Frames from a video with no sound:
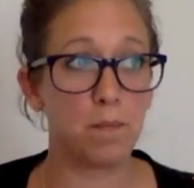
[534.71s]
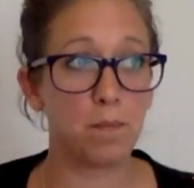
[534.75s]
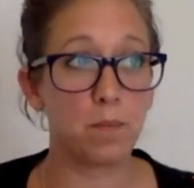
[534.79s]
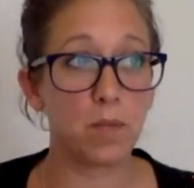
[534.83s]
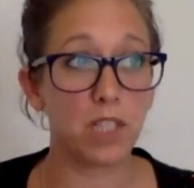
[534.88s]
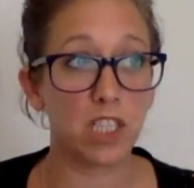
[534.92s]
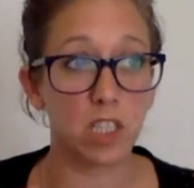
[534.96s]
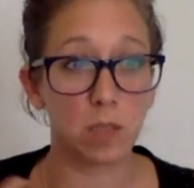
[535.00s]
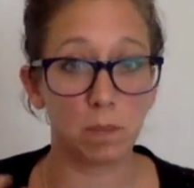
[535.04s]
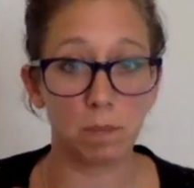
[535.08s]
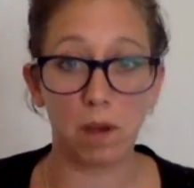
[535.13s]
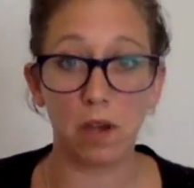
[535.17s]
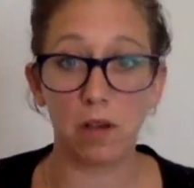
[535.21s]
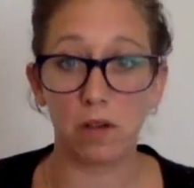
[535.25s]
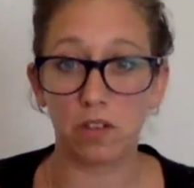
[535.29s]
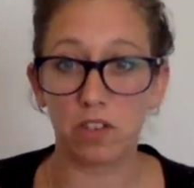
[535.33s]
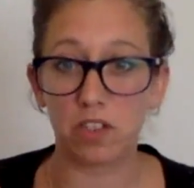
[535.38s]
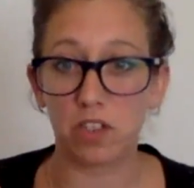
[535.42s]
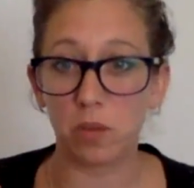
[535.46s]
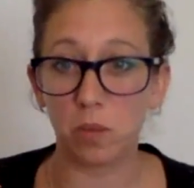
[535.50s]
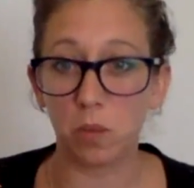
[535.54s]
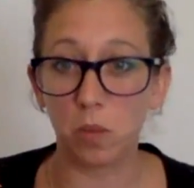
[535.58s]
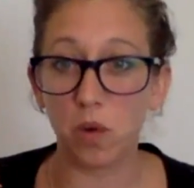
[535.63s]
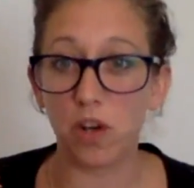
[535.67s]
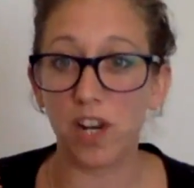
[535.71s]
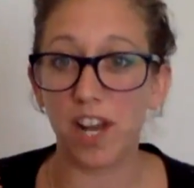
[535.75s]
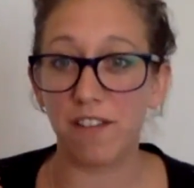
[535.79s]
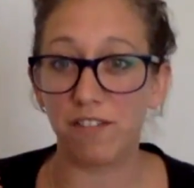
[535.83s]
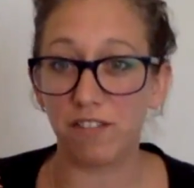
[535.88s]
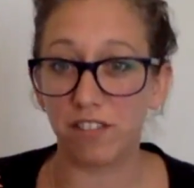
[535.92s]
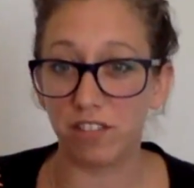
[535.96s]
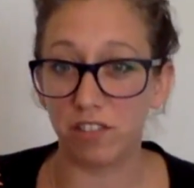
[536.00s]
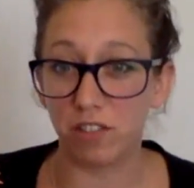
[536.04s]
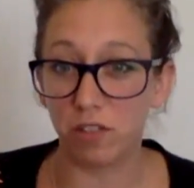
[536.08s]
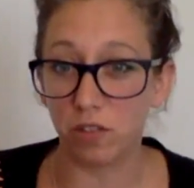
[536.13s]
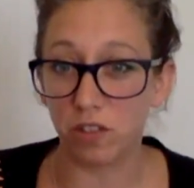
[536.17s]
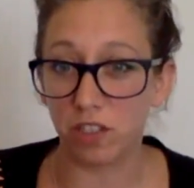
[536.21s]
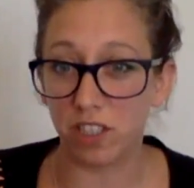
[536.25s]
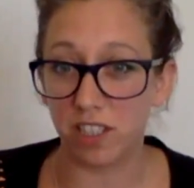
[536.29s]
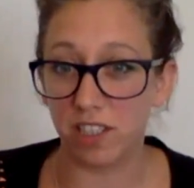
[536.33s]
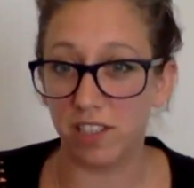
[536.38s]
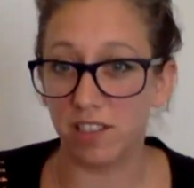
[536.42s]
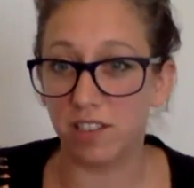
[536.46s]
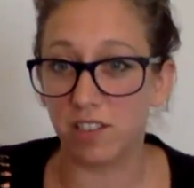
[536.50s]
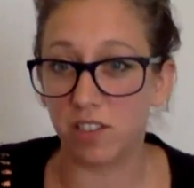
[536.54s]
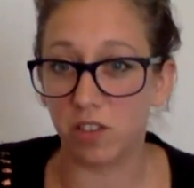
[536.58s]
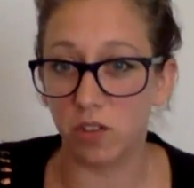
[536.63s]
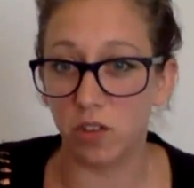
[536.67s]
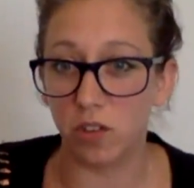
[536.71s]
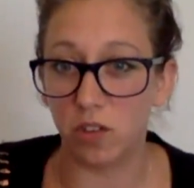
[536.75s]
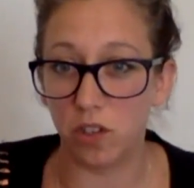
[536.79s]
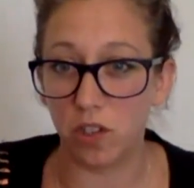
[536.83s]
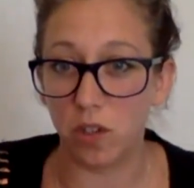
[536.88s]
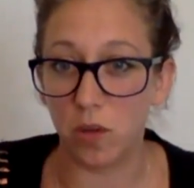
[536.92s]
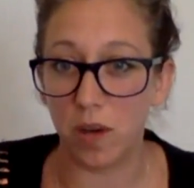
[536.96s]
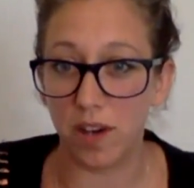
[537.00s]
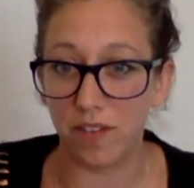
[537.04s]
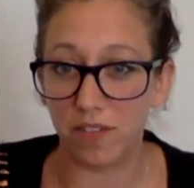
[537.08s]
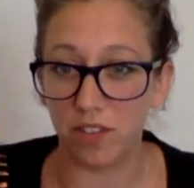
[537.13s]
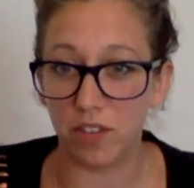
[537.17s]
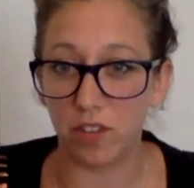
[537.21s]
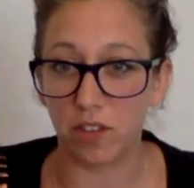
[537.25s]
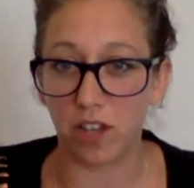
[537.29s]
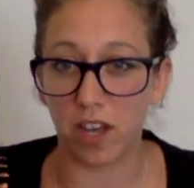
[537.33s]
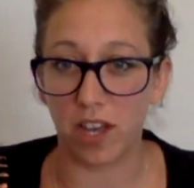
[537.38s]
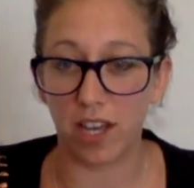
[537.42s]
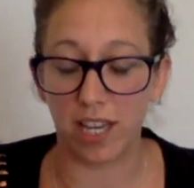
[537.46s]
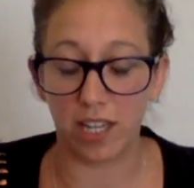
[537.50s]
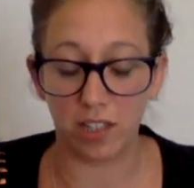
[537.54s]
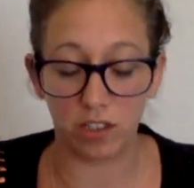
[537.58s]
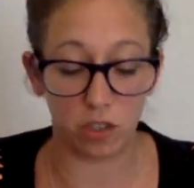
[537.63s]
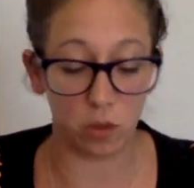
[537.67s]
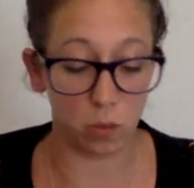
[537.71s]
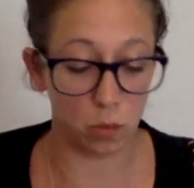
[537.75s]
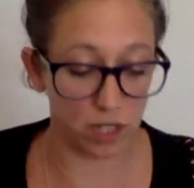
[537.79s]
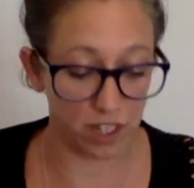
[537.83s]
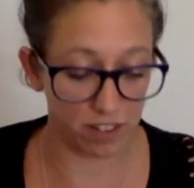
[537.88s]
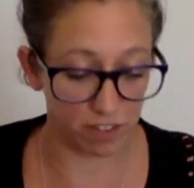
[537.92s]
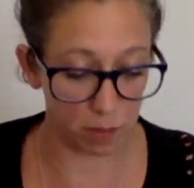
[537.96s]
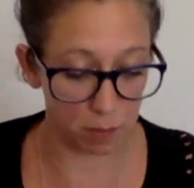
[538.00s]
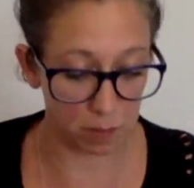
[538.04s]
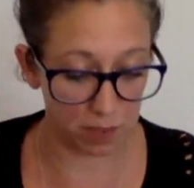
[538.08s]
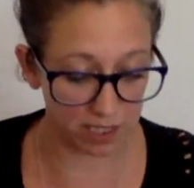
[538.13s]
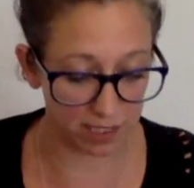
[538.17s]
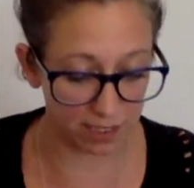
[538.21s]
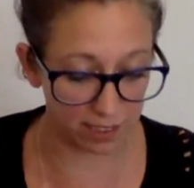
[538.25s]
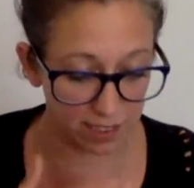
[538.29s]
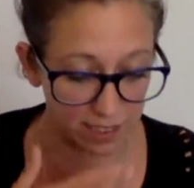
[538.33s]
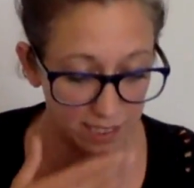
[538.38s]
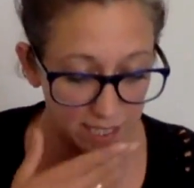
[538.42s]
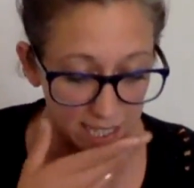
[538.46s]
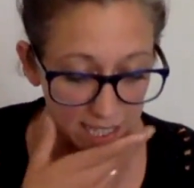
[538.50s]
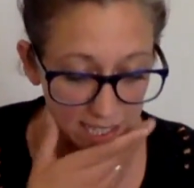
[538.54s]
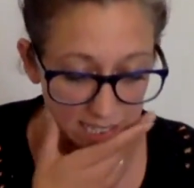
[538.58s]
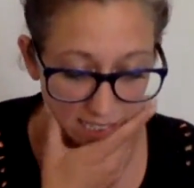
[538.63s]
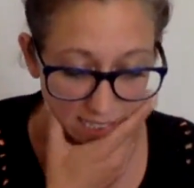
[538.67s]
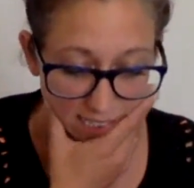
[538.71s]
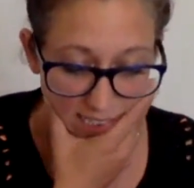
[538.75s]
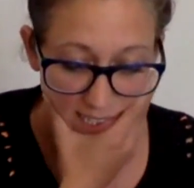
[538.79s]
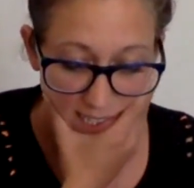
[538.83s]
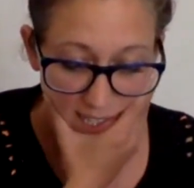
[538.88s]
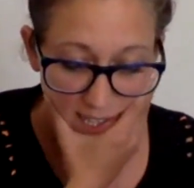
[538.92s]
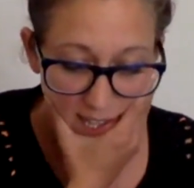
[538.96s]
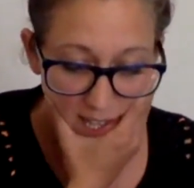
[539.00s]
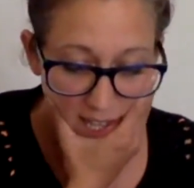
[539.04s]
bespoke to whatever audience or whoever you're going out to, whatever business it is.